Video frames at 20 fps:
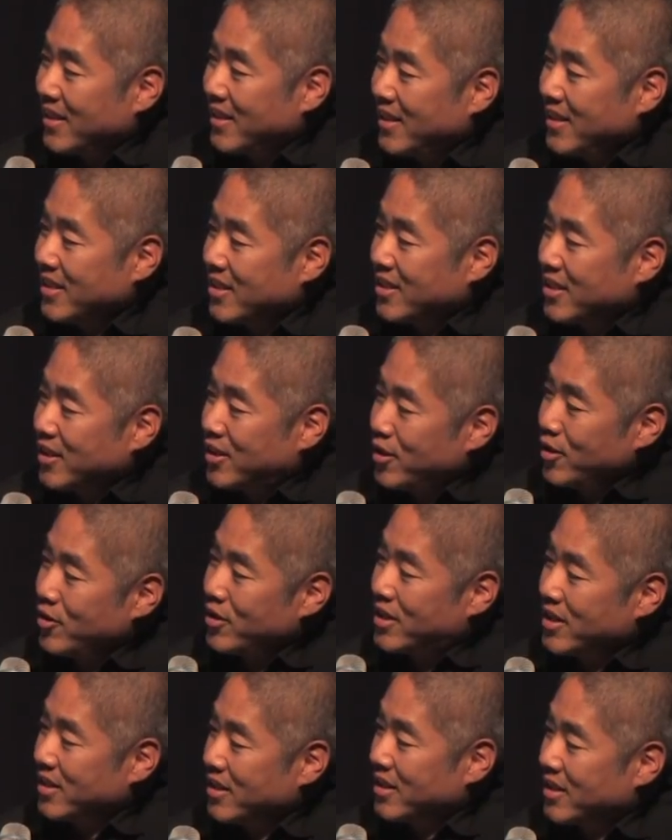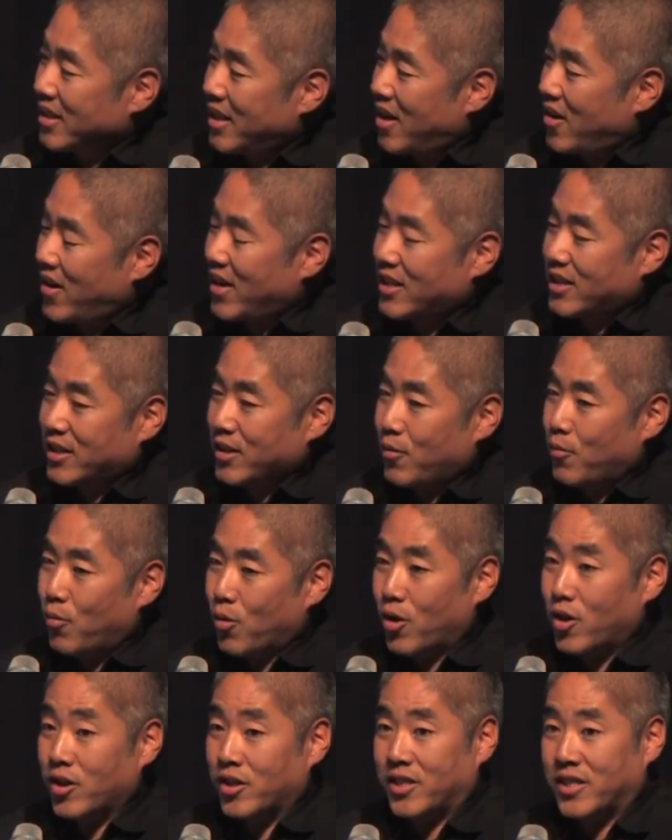institutions that are actually
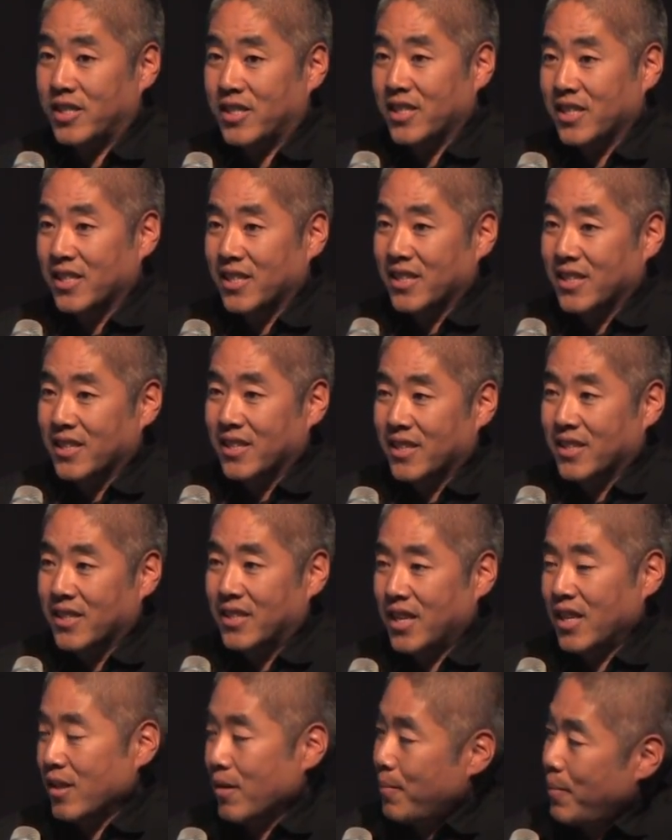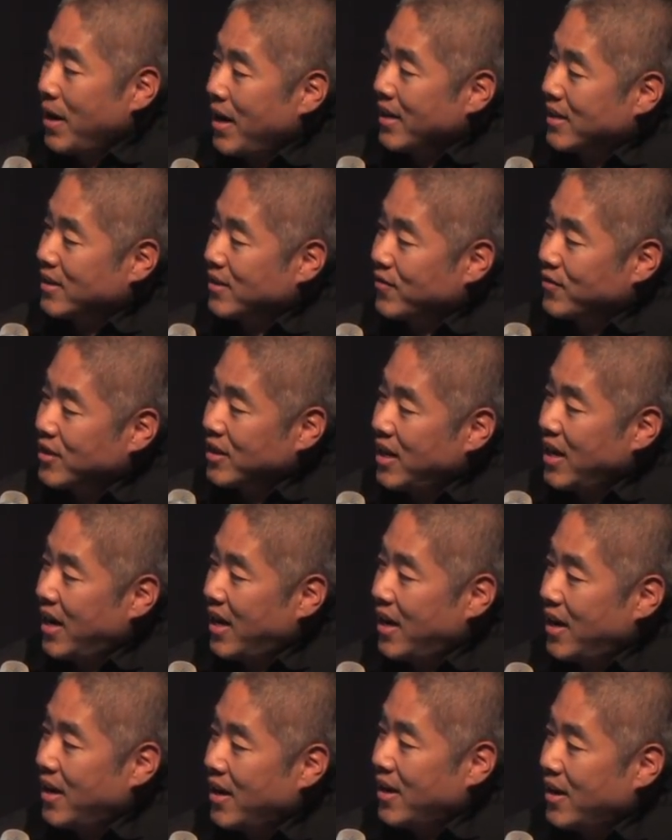worse than the banks of
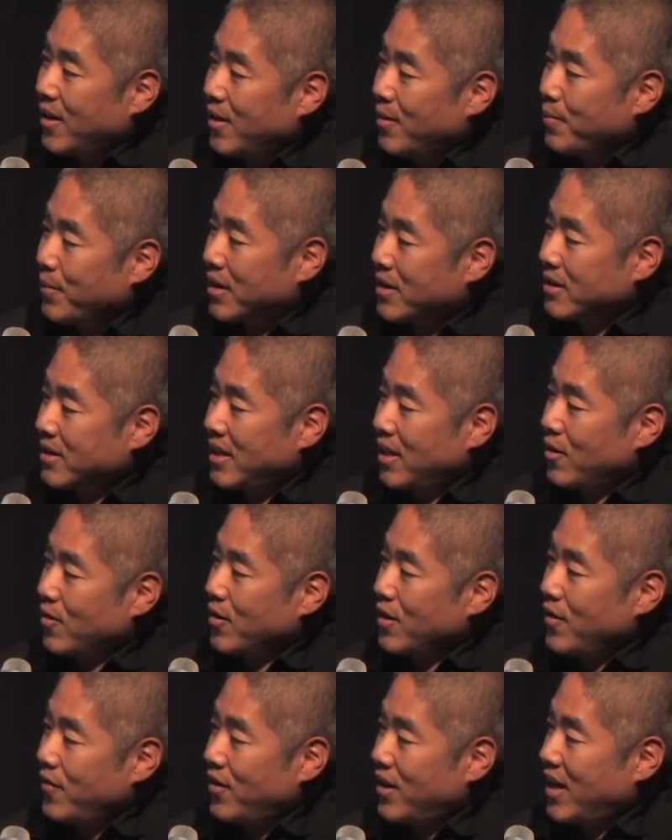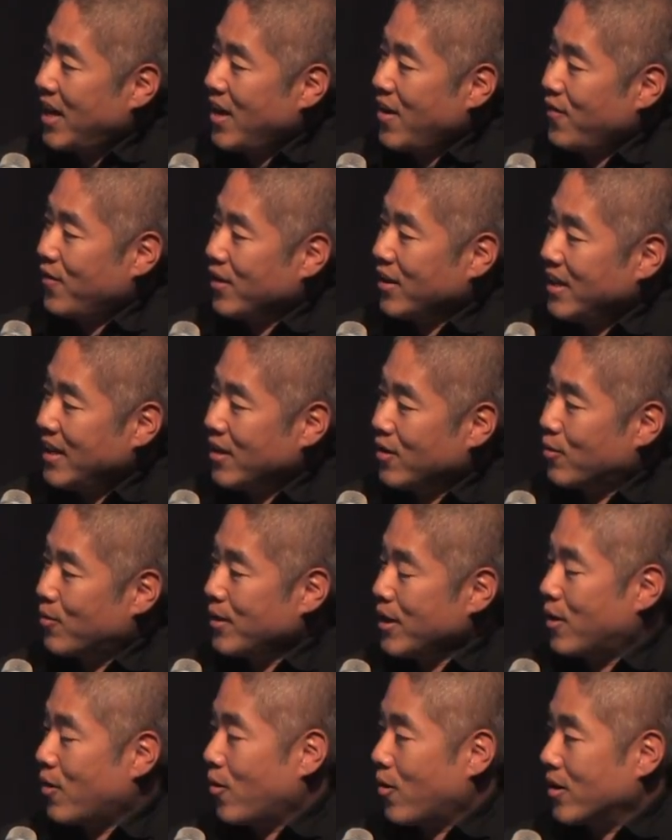today? Because they don't even have a legal
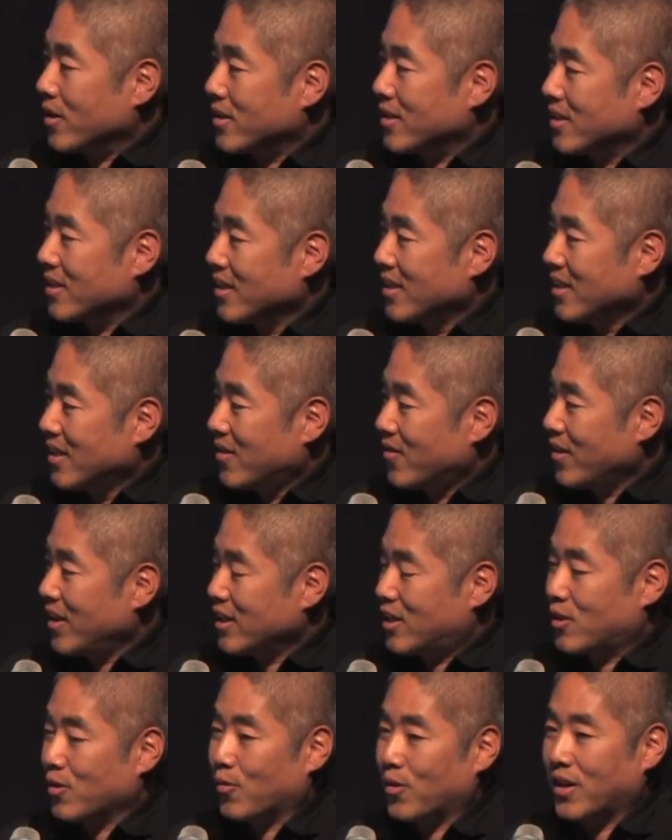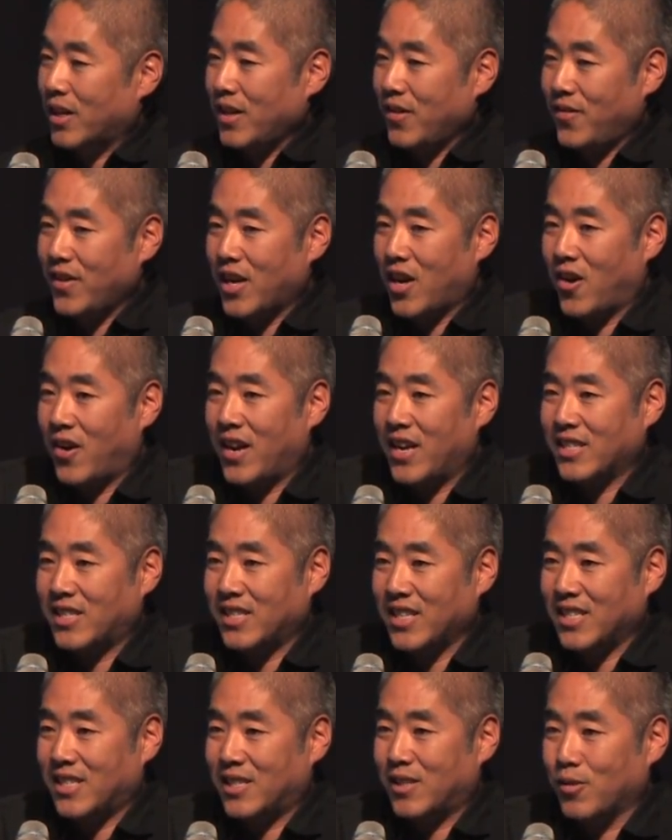recourse, right? So we're giving our
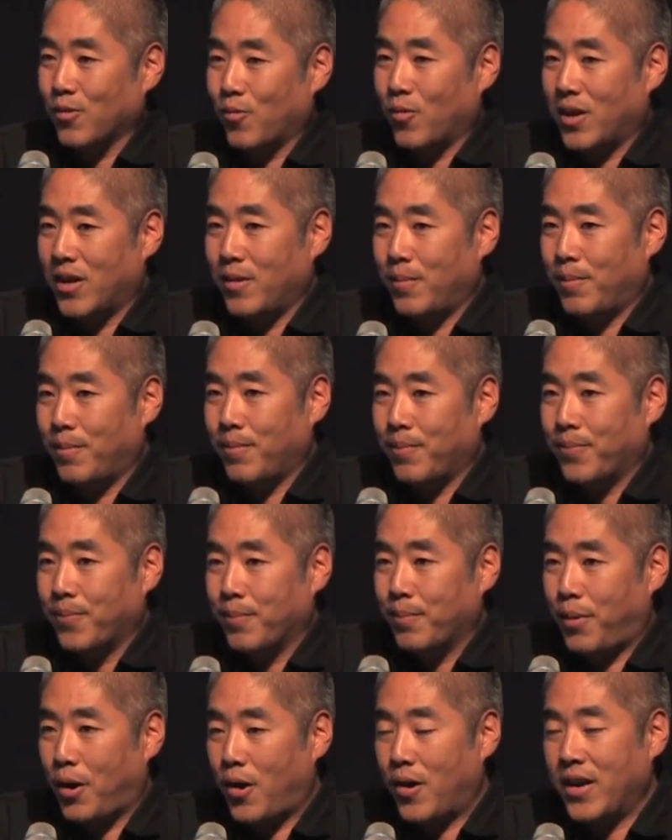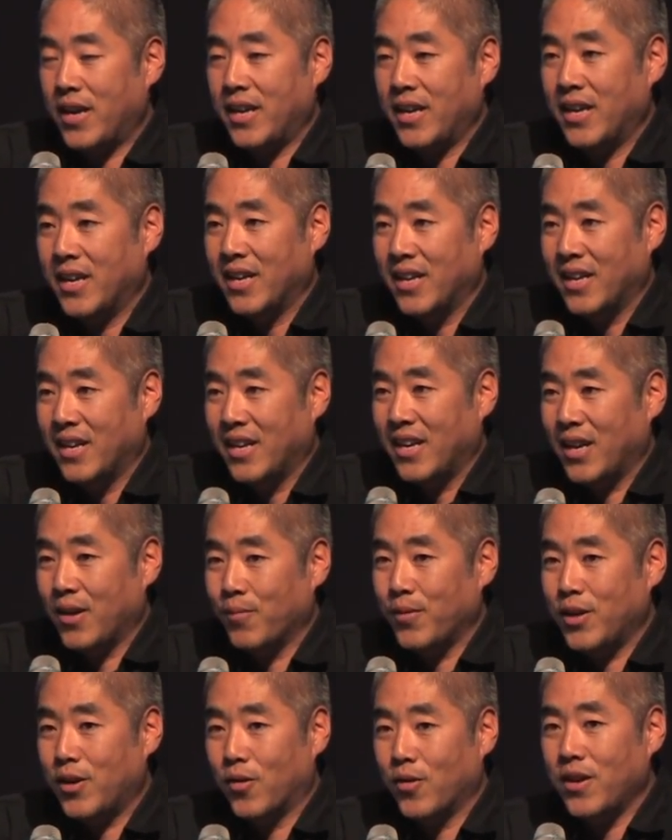assets to one party and
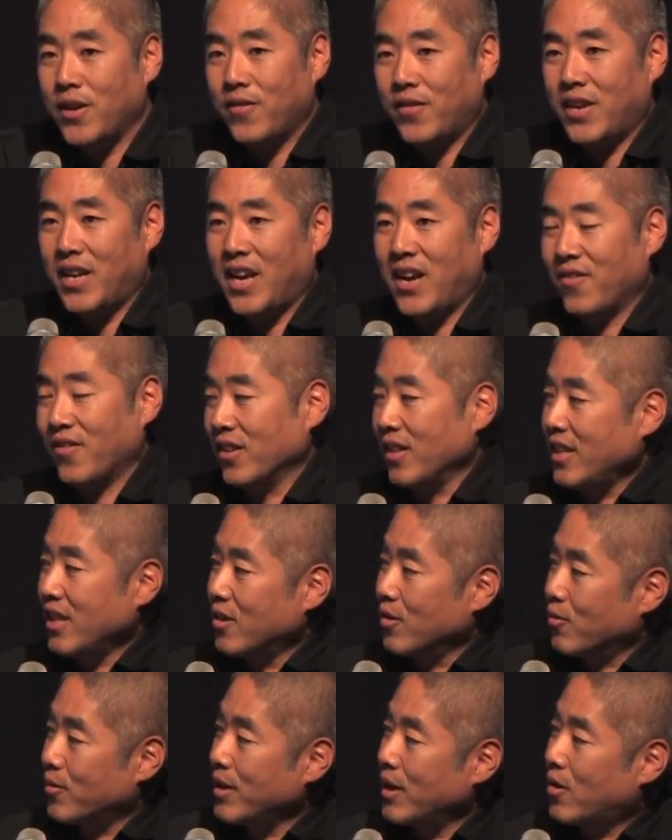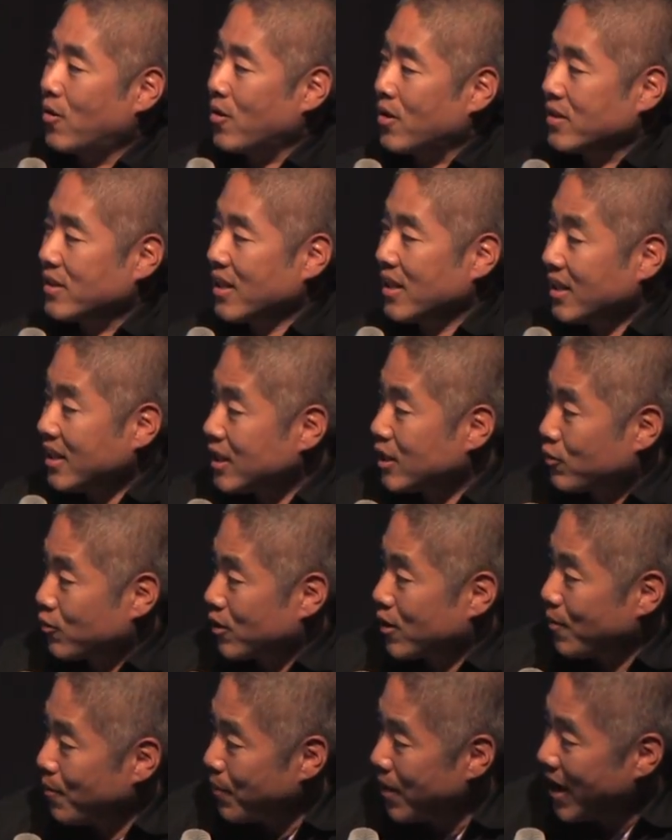we don't even have a legal recourse. At least
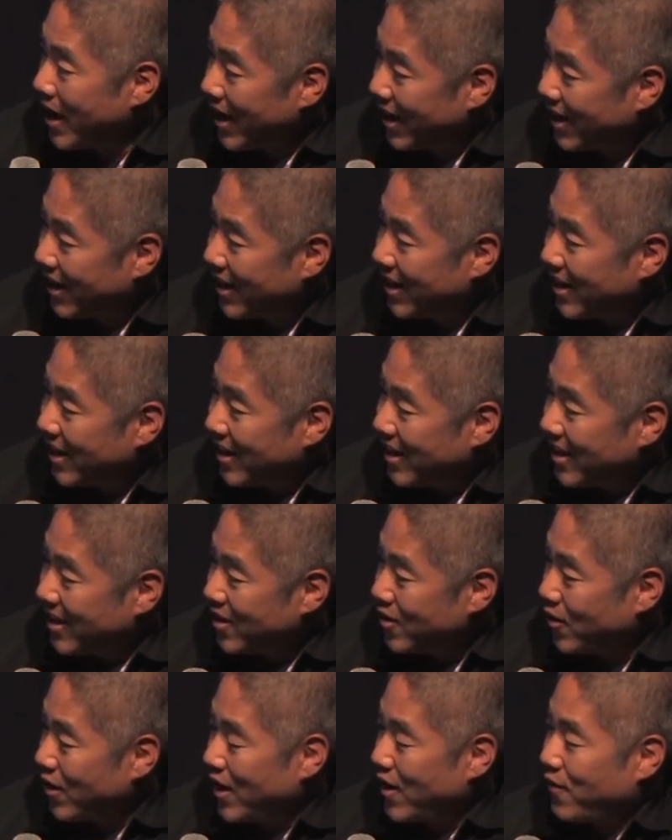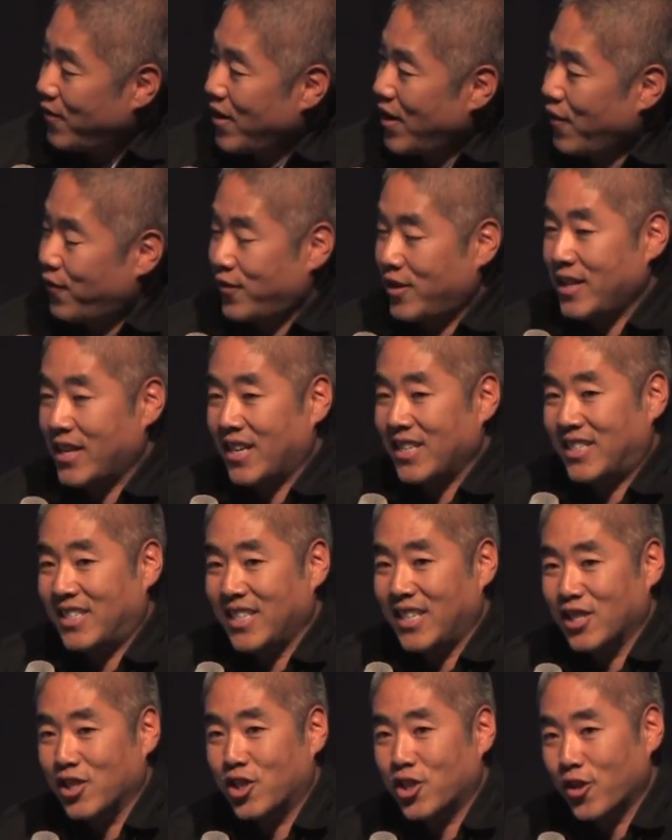with a bank, you have
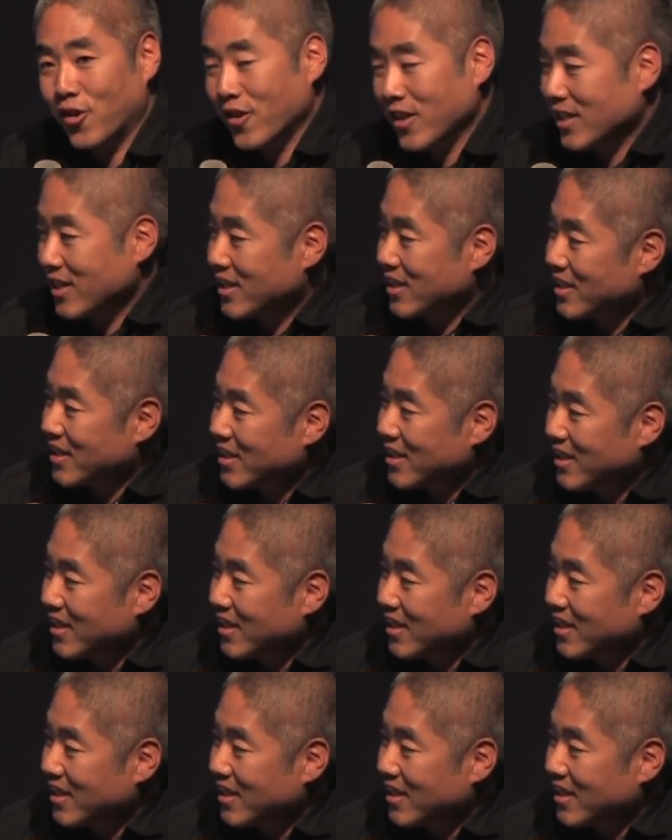FDIC insurance,